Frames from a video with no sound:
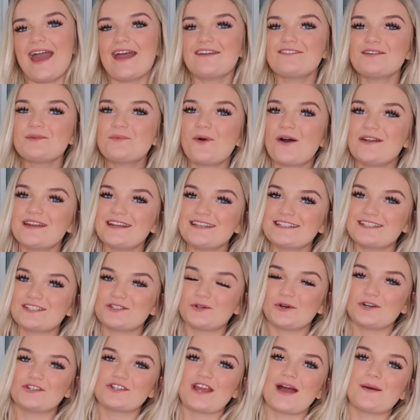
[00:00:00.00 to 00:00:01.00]
Hey everyone, it's
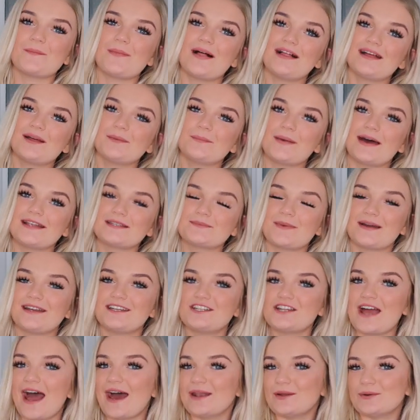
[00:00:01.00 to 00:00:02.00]
Georgia and welcome back to my
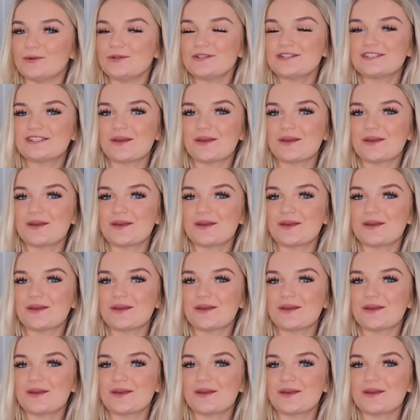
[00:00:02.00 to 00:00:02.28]
channel.